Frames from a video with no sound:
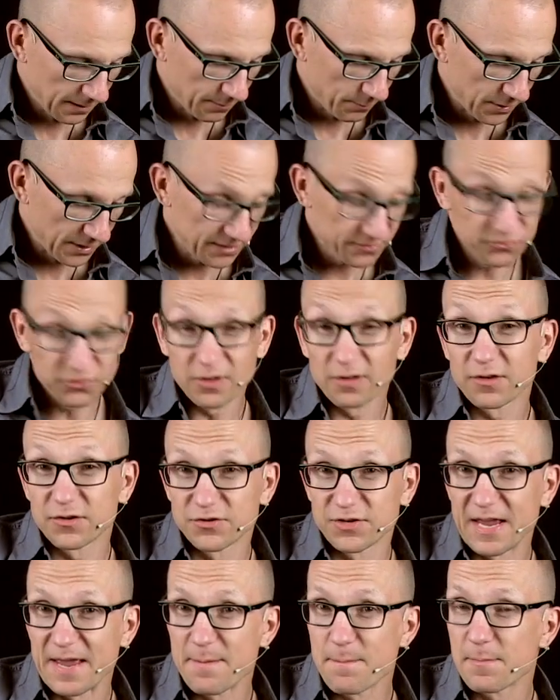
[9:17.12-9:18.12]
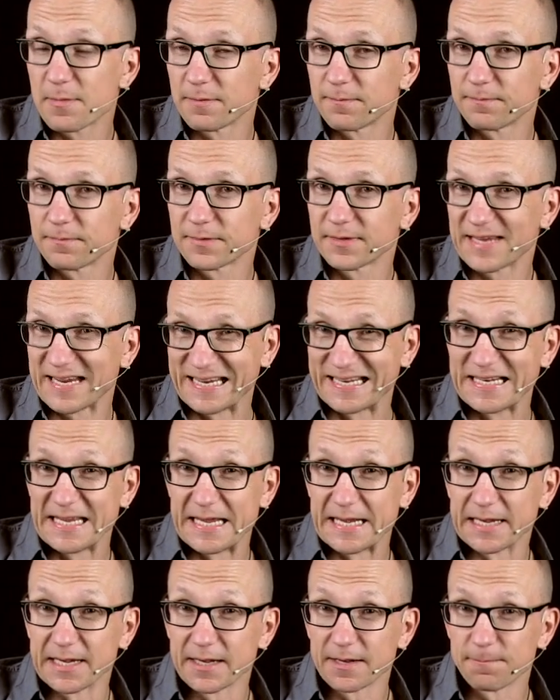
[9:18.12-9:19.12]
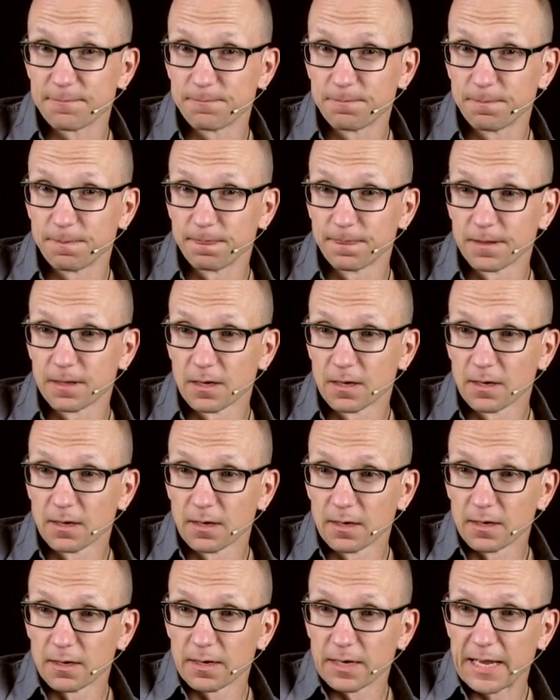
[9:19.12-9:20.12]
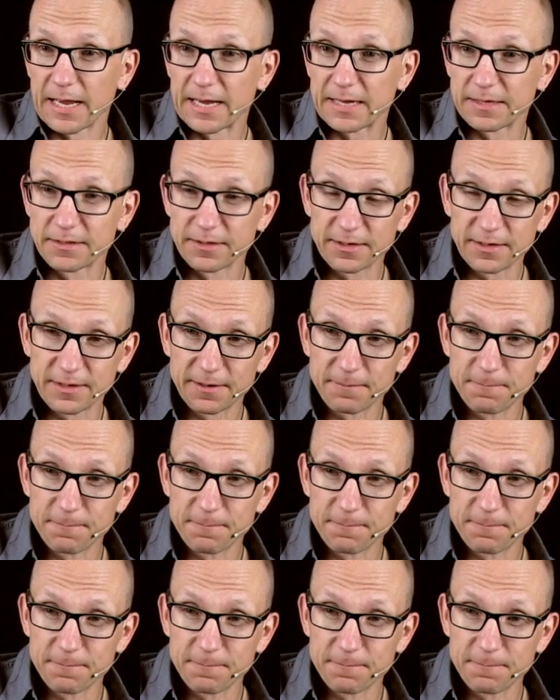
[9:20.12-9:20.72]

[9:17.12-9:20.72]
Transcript: but it's still the same technique. And